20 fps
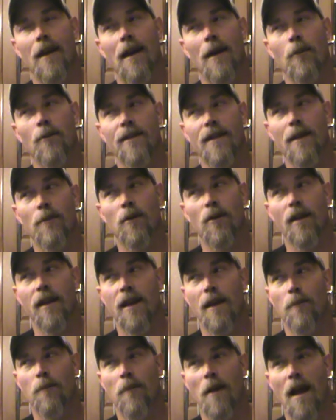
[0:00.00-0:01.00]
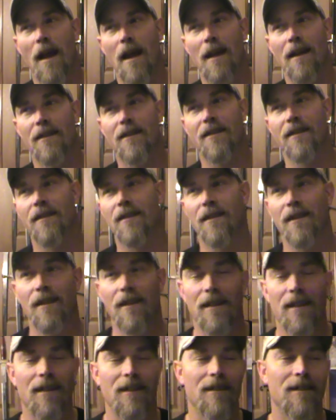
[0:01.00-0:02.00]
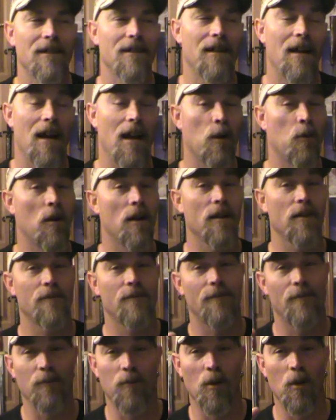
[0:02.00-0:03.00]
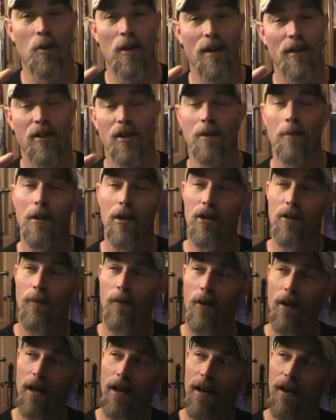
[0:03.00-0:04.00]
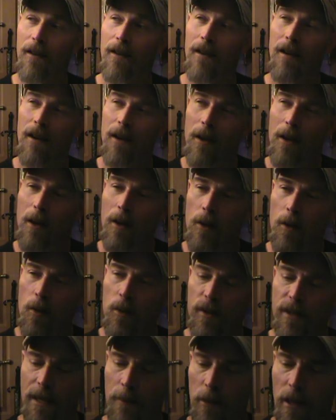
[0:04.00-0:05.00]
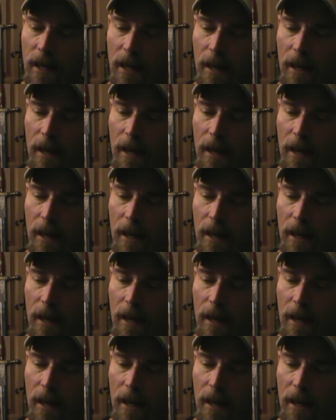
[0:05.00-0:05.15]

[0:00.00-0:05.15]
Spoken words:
I was able to get past the, I don't want to ruin it too much for you here, was able to